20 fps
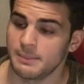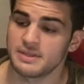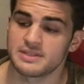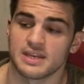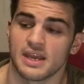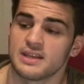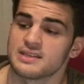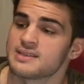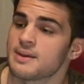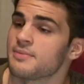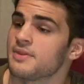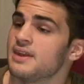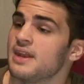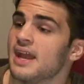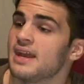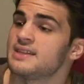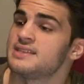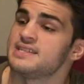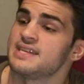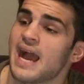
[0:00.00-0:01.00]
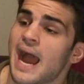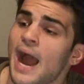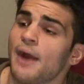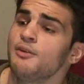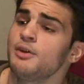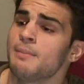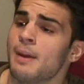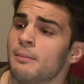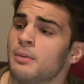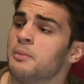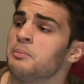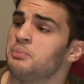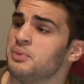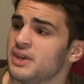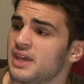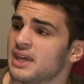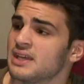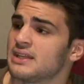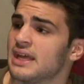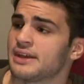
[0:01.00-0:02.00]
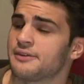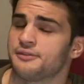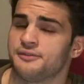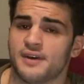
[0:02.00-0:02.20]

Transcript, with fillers: Let me tell you something, Nancy. I remember being like